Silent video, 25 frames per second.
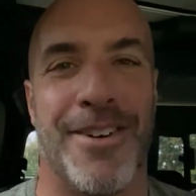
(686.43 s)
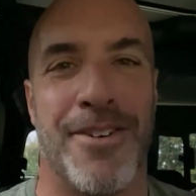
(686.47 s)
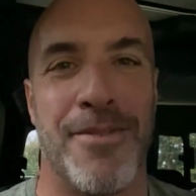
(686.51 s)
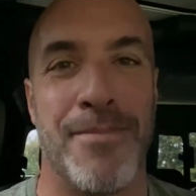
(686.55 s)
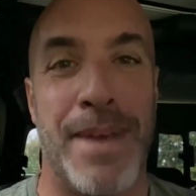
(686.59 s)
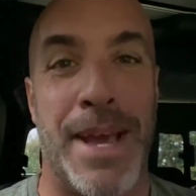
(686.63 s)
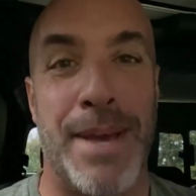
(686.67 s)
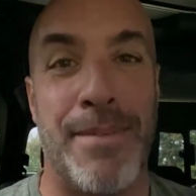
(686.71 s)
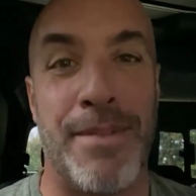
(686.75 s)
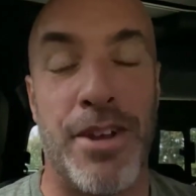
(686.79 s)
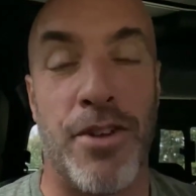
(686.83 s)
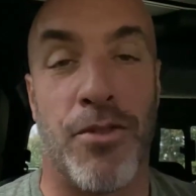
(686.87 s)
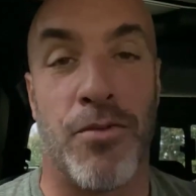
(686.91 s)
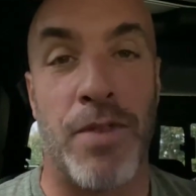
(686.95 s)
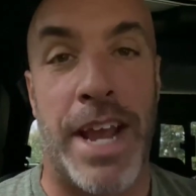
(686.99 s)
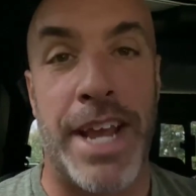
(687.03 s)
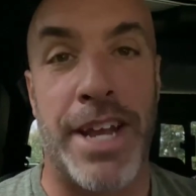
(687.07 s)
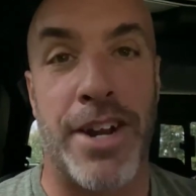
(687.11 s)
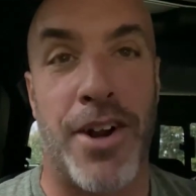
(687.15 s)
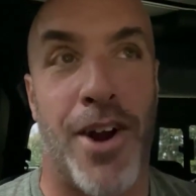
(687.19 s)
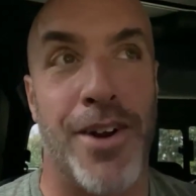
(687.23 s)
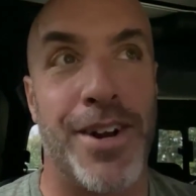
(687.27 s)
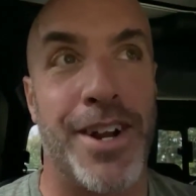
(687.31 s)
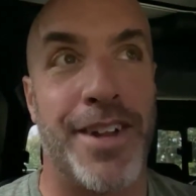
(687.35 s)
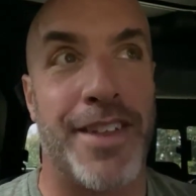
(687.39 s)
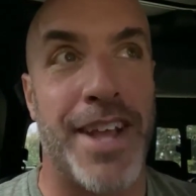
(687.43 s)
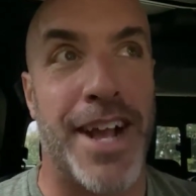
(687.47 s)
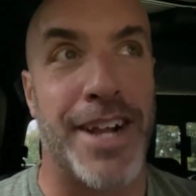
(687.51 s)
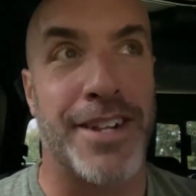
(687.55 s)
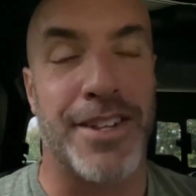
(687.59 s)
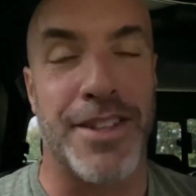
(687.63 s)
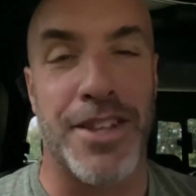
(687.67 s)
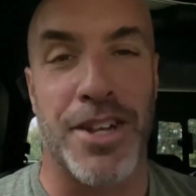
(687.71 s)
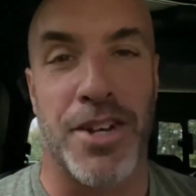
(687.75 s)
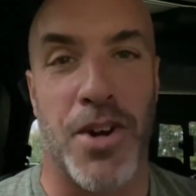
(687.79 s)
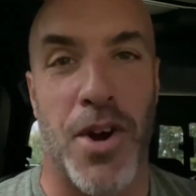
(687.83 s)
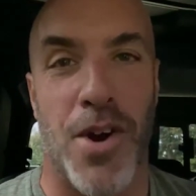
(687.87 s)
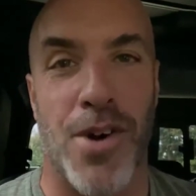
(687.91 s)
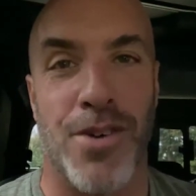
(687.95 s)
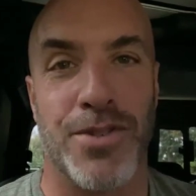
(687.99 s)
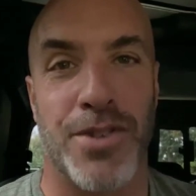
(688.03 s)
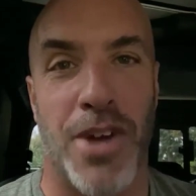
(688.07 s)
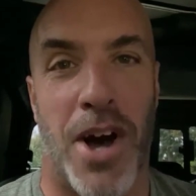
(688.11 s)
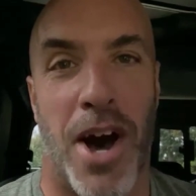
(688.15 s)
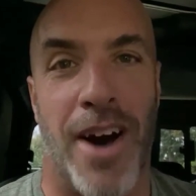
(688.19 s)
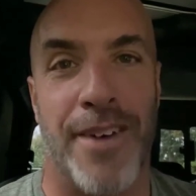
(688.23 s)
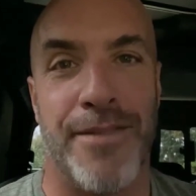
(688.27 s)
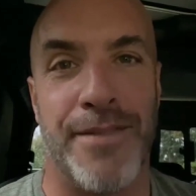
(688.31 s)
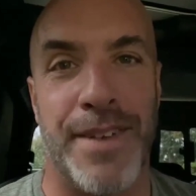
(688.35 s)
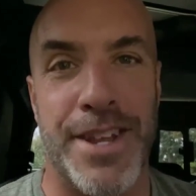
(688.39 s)
Or maybe a radar detector that goes
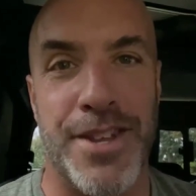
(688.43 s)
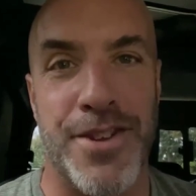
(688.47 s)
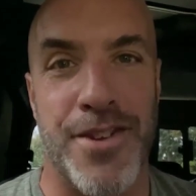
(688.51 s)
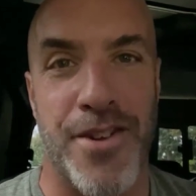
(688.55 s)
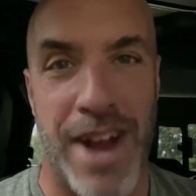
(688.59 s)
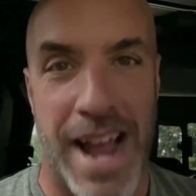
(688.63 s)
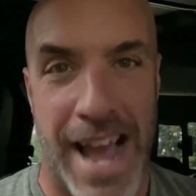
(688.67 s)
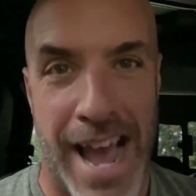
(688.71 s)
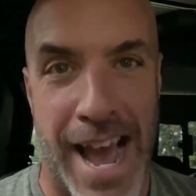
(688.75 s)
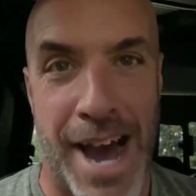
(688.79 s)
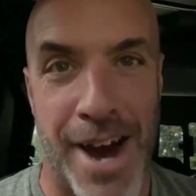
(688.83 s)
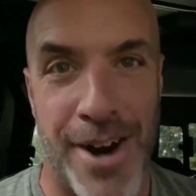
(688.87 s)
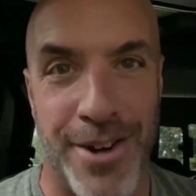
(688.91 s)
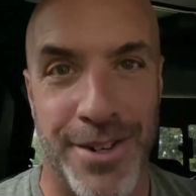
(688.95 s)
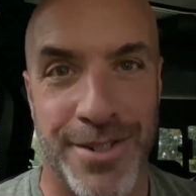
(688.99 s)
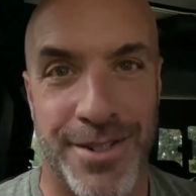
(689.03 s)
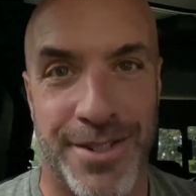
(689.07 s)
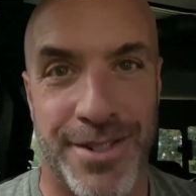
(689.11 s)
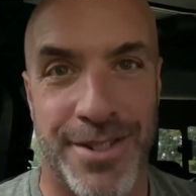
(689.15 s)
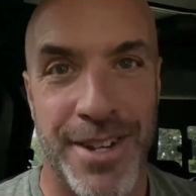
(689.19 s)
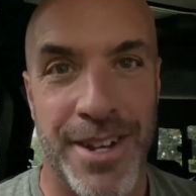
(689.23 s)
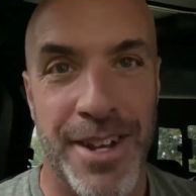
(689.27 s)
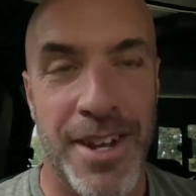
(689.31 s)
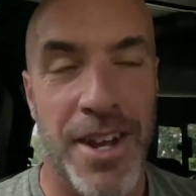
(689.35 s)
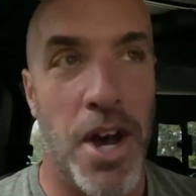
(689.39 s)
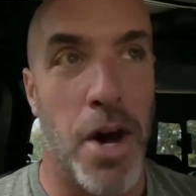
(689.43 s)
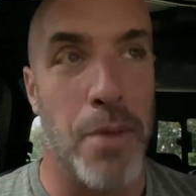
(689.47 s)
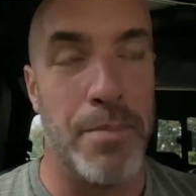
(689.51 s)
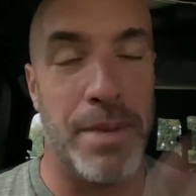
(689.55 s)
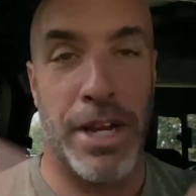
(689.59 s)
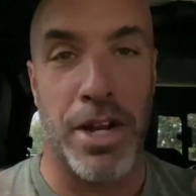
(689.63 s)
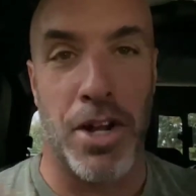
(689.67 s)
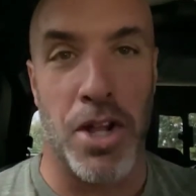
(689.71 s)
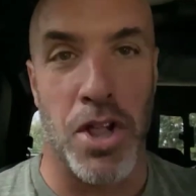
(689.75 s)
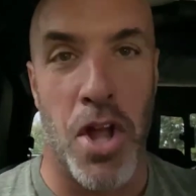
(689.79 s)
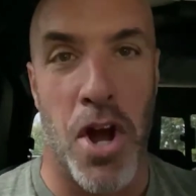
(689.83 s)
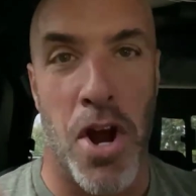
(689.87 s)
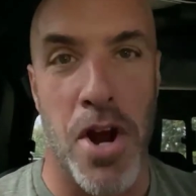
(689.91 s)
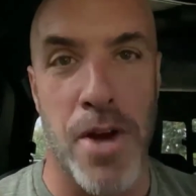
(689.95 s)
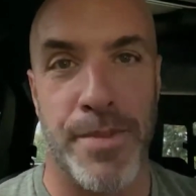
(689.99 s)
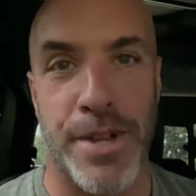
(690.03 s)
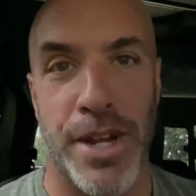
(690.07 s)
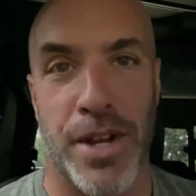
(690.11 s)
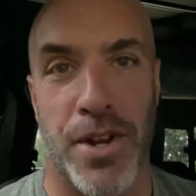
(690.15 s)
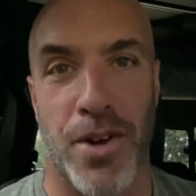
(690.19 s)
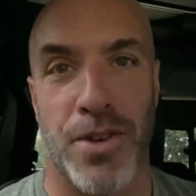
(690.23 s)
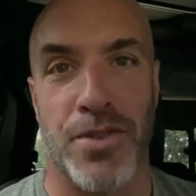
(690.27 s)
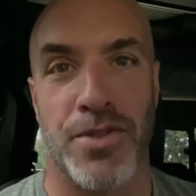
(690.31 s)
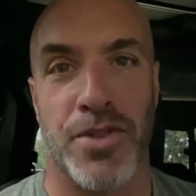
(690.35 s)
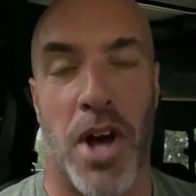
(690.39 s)
off in your house, a big alarm
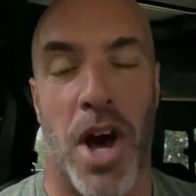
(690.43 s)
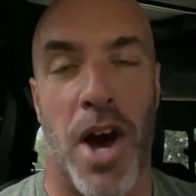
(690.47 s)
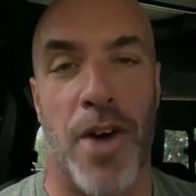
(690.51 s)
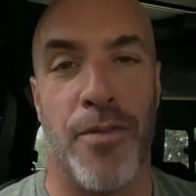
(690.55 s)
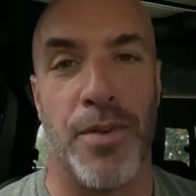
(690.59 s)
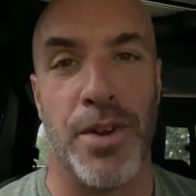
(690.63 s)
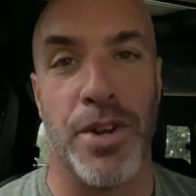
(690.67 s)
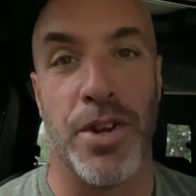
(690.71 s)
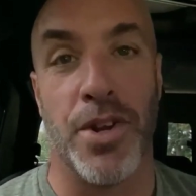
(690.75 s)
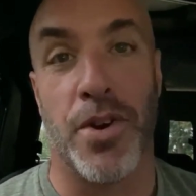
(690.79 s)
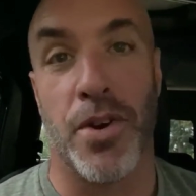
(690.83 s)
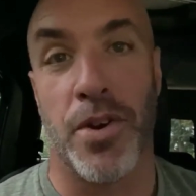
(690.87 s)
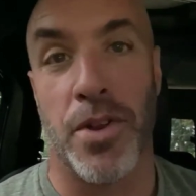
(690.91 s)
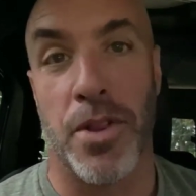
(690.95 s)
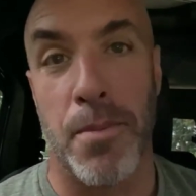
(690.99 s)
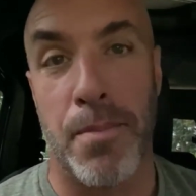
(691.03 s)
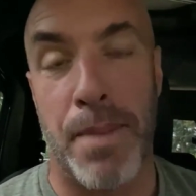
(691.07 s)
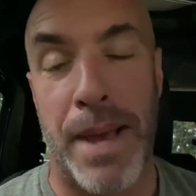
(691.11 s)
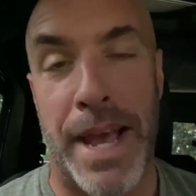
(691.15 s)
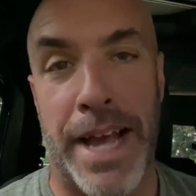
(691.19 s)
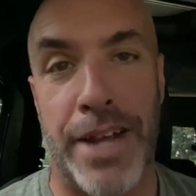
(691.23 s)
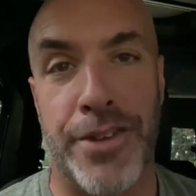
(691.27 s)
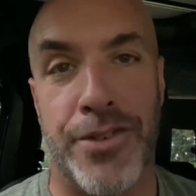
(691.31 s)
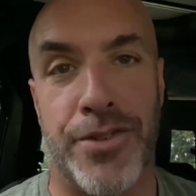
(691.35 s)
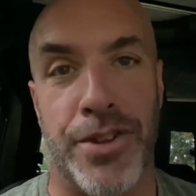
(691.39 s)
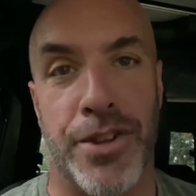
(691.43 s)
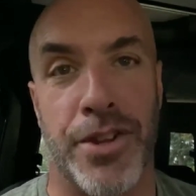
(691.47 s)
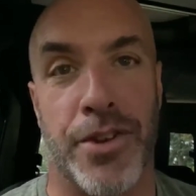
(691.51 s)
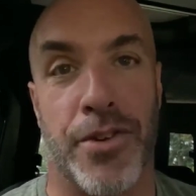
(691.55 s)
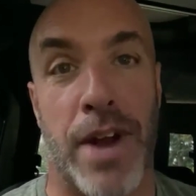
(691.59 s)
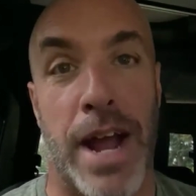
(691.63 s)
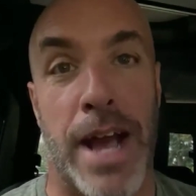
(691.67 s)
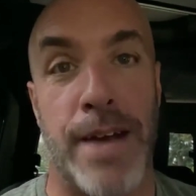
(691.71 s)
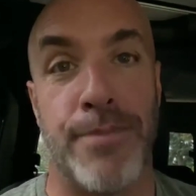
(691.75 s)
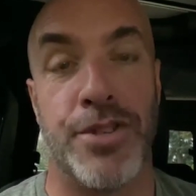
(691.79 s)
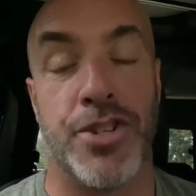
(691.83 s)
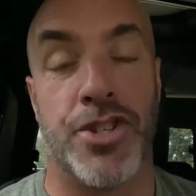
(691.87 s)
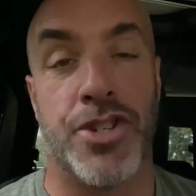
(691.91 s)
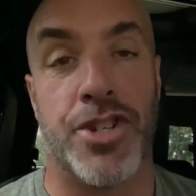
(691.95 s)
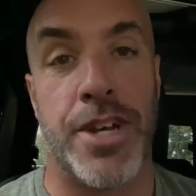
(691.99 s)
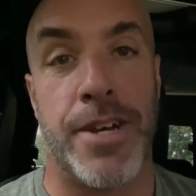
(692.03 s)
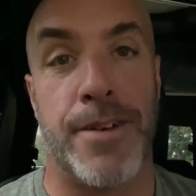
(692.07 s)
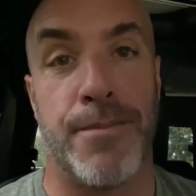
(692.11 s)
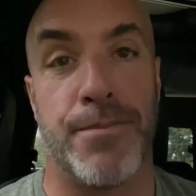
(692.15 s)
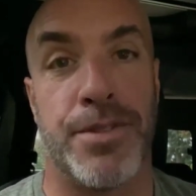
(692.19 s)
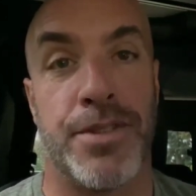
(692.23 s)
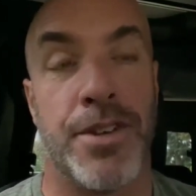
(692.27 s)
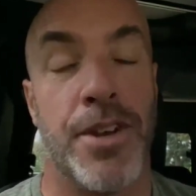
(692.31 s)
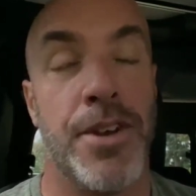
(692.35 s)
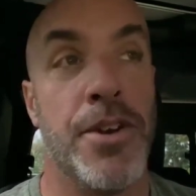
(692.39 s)
that goes off when you go to the pantry to grab the
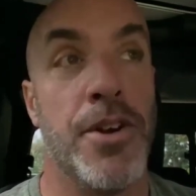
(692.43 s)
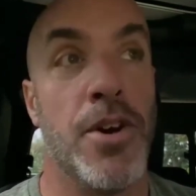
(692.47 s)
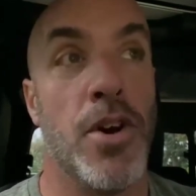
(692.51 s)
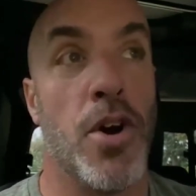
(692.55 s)
chips,